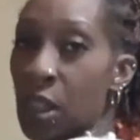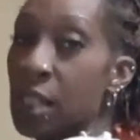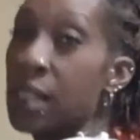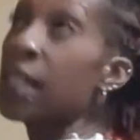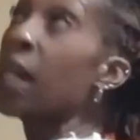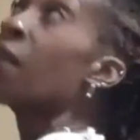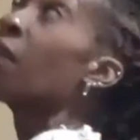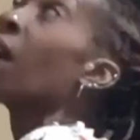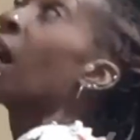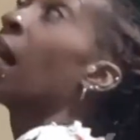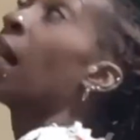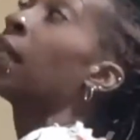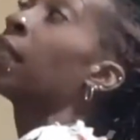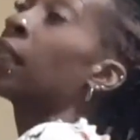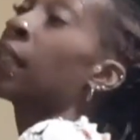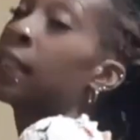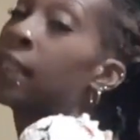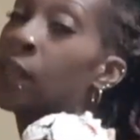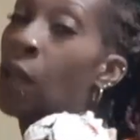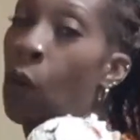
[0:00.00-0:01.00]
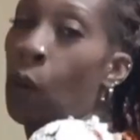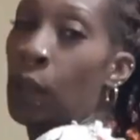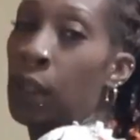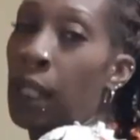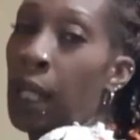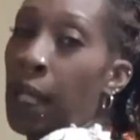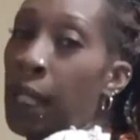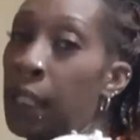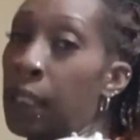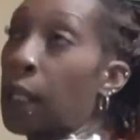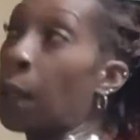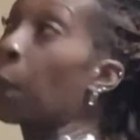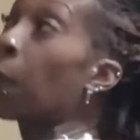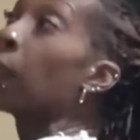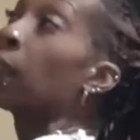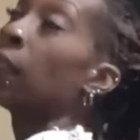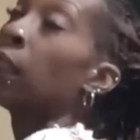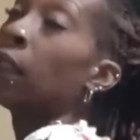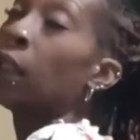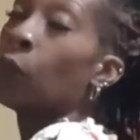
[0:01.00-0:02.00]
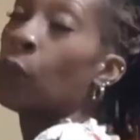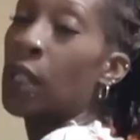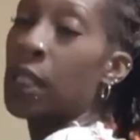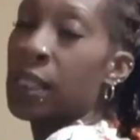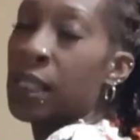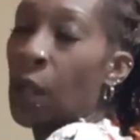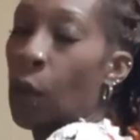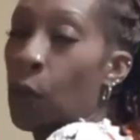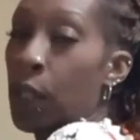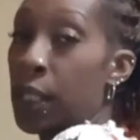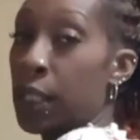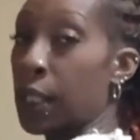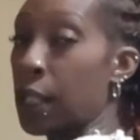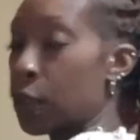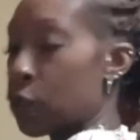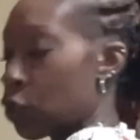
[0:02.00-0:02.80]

itself. I had a towel hanging up a little ways away in a